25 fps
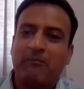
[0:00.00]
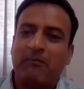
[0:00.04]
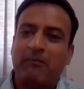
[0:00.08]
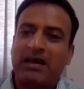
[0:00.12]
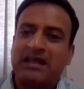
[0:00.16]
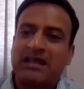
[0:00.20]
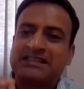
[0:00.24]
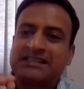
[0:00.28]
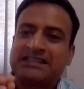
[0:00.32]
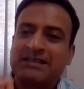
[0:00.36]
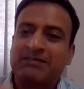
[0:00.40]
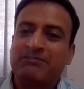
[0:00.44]

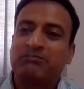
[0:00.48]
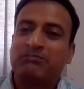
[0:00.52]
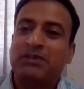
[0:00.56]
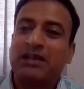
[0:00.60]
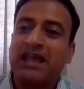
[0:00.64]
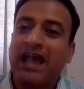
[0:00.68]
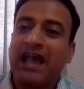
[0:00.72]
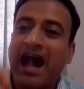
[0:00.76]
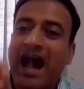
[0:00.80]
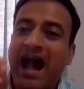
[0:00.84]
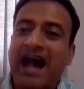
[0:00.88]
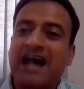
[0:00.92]
By
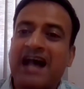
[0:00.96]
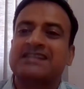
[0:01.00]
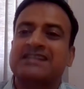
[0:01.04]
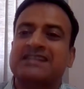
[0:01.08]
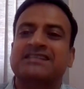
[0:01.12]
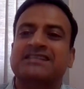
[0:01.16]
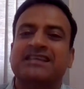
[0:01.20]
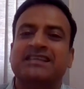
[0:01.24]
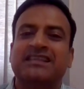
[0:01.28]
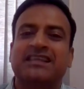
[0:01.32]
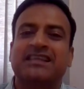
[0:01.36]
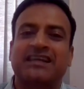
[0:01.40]
simply
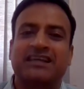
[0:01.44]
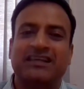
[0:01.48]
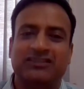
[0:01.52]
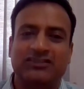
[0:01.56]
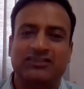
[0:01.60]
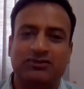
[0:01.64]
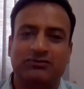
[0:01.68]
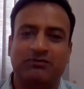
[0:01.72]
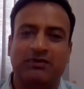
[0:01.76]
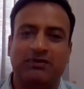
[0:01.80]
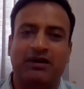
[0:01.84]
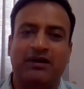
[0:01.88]
asking the
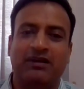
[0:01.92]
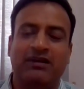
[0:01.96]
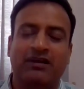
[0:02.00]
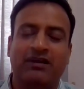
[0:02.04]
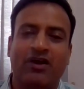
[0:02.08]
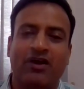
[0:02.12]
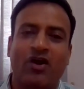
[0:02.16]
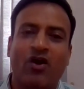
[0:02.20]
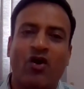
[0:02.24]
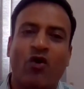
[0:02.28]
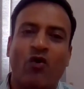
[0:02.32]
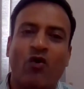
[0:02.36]
consumer
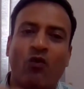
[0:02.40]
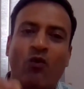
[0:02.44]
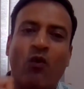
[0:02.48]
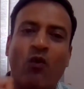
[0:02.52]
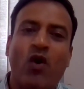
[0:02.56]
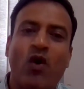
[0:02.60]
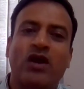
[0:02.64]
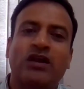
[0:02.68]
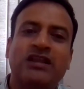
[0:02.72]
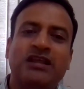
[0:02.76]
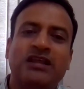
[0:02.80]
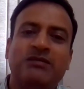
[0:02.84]

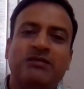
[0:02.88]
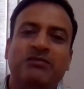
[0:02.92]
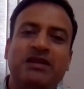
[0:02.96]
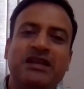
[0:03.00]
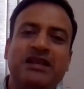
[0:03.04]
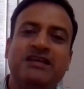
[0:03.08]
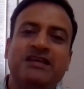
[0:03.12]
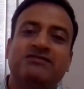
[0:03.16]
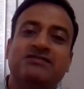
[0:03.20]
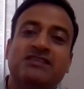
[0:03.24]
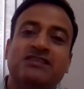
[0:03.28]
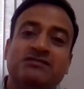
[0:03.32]
what he
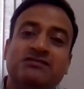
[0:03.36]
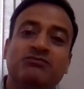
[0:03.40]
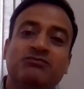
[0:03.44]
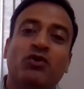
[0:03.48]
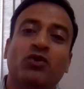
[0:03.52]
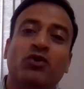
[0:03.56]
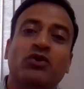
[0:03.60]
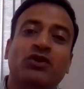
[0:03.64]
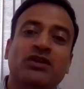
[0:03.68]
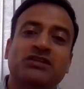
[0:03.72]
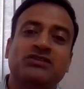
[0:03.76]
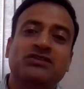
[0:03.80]
believes is
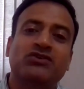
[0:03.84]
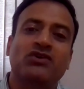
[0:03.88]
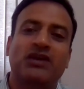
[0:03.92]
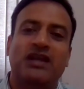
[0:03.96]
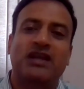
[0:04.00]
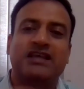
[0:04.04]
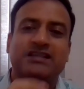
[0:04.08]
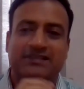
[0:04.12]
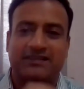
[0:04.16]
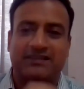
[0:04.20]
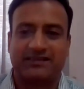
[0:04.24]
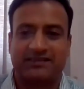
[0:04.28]
more risk or
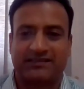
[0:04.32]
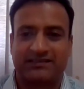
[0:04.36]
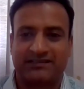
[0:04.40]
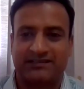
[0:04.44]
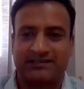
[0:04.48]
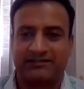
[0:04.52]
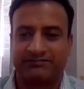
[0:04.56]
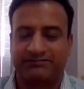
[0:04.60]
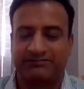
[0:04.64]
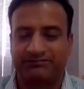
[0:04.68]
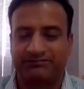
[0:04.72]
less risk.